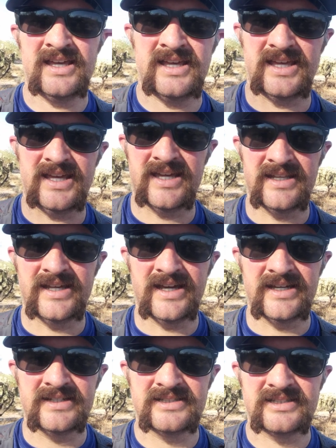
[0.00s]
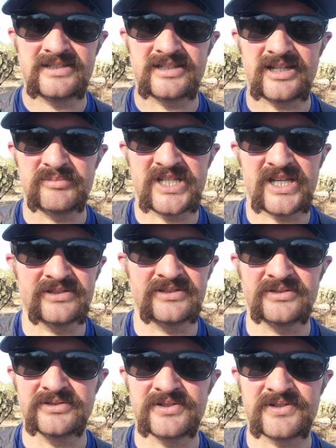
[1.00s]
And I'm telling
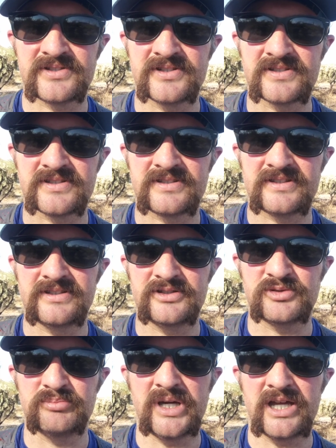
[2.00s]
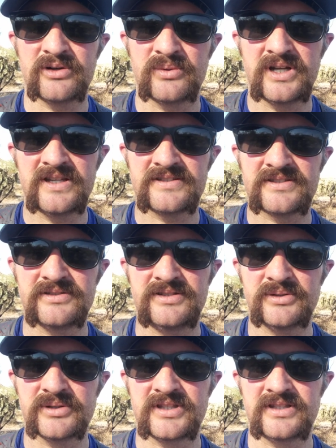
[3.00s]
you, there's better ways to
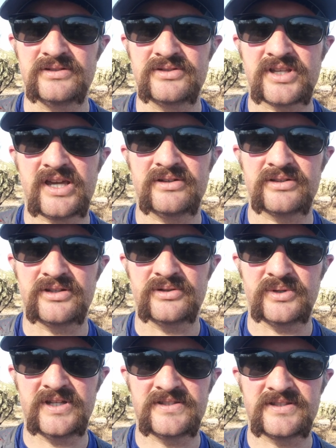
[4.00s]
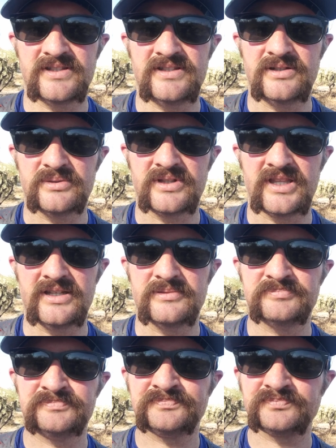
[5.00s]
deal with it. There's healthier ways to deal with it.
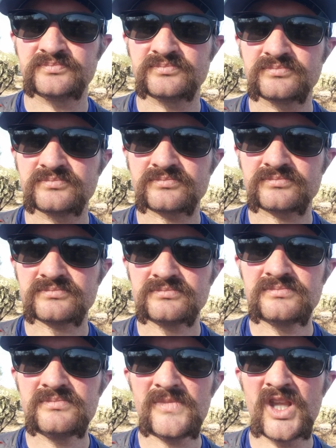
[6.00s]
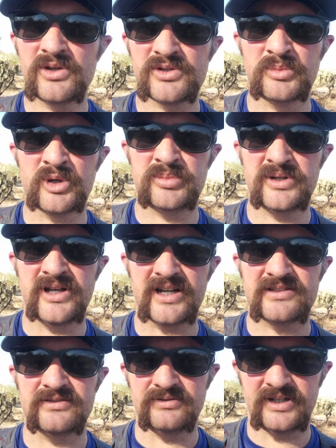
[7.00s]
There's more
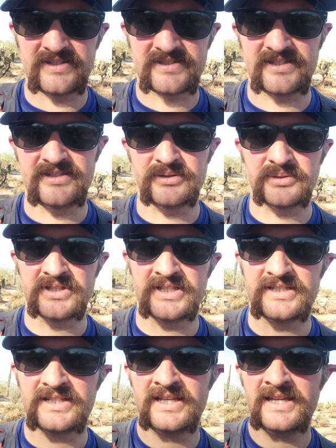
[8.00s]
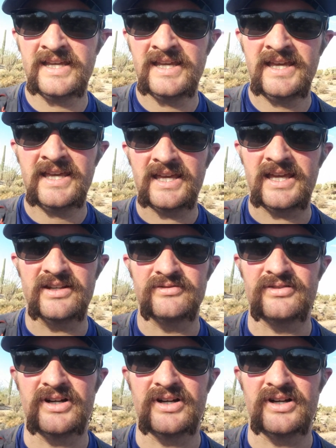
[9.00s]
productive ways to deal with it. And for